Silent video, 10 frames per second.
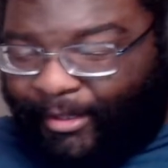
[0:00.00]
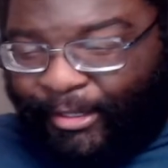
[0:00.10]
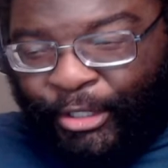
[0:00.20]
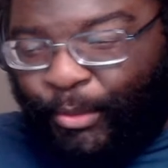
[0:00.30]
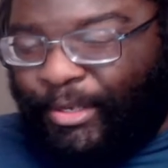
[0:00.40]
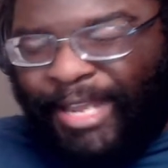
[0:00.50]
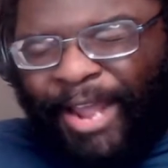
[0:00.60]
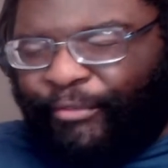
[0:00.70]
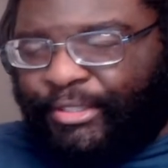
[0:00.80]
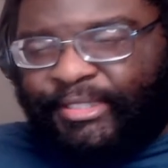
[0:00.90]
You
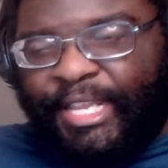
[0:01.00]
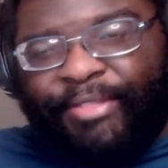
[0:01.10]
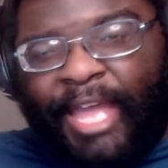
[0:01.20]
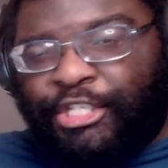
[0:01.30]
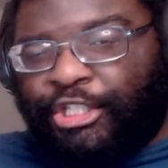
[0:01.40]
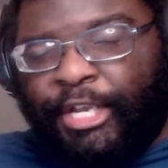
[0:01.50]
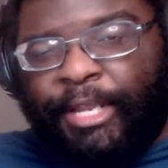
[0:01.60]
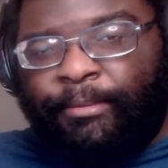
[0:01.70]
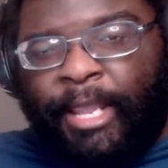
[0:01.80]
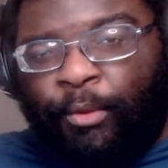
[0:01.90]
never see that shit
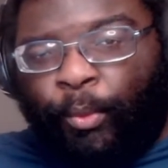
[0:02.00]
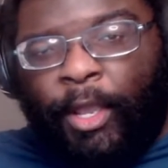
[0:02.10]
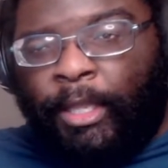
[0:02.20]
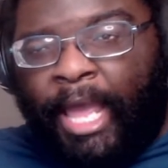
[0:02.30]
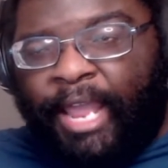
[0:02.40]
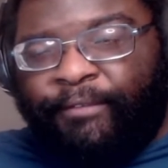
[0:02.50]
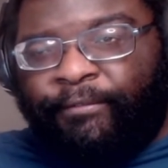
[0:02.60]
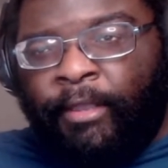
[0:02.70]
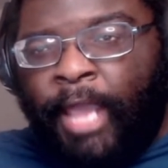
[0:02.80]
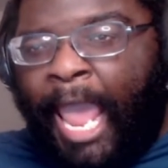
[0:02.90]
in, in real life.
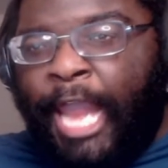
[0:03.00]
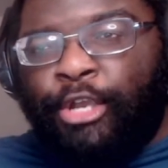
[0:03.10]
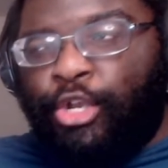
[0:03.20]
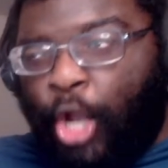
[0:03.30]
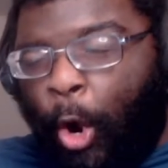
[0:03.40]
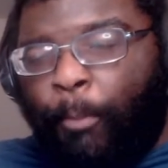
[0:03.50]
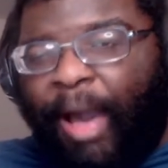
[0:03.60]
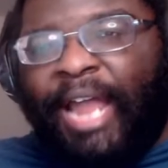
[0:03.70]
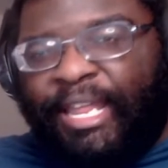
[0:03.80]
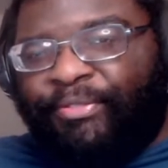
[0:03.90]
Ain't
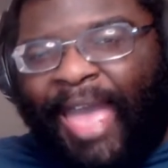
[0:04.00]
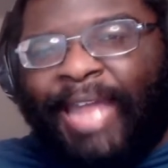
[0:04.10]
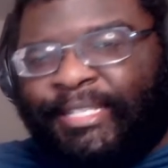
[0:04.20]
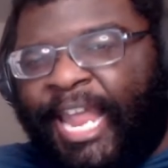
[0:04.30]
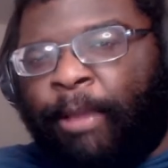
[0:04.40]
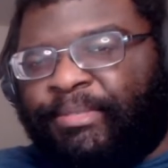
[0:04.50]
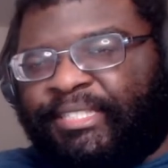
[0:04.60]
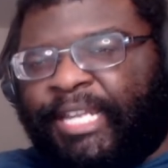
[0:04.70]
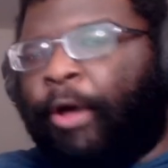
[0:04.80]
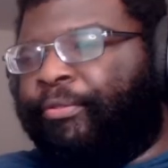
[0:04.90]
nobody that damn
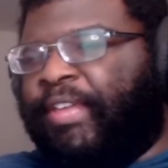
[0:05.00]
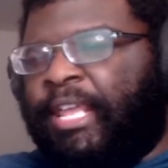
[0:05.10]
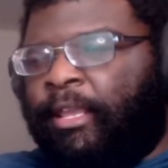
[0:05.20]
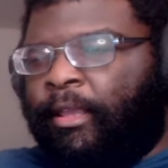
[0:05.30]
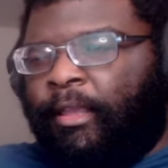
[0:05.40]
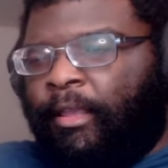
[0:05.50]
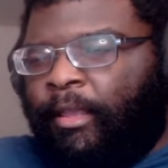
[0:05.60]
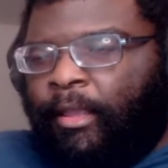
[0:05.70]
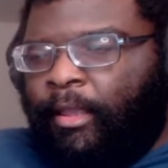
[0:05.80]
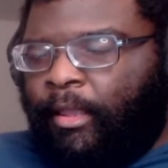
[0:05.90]
stealthy.
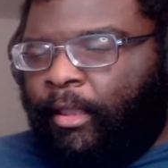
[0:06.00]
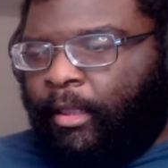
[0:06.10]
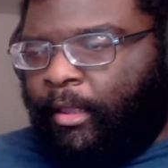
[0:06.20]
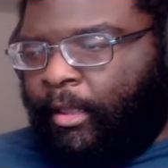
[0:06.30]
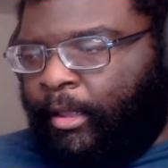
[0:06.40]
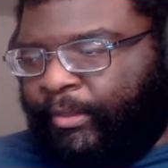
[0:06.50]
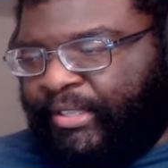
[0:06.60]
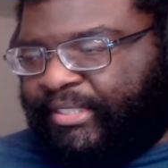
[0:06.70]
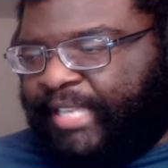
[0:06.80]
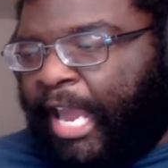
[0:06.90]
The
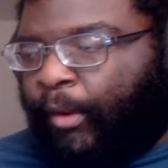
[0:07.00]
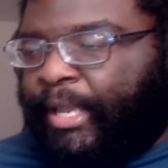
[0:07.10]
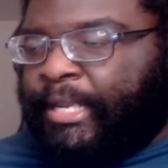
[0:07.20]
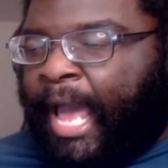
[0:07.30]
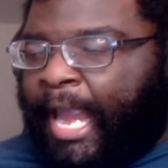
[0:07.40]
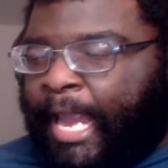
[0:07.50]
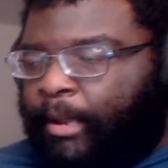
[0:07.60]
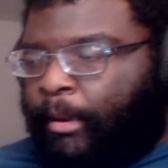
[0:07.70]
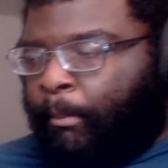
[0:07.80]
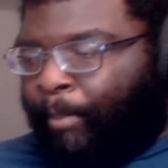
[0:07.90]
Scary Night
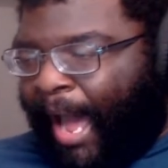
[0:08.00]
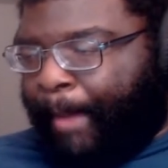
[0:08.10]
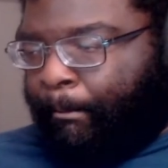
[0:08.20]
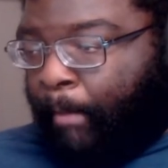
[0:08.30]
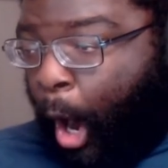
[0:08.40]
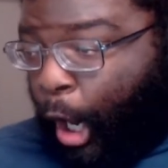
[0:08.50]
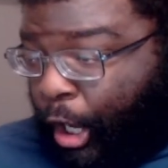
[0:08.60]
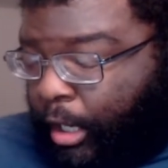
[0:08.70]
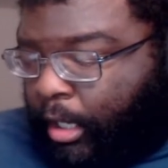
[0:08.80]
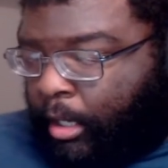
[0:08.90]
by
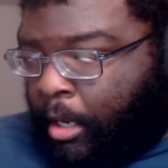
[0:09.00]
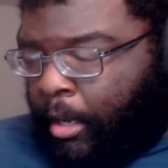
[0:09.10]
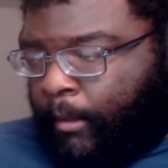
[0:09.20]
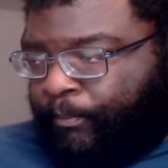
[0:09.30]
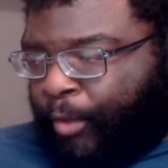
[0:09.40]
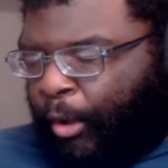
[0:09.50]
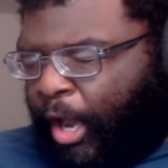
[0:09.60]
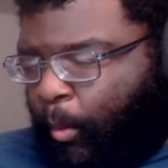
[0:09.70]
Mark. Hold on,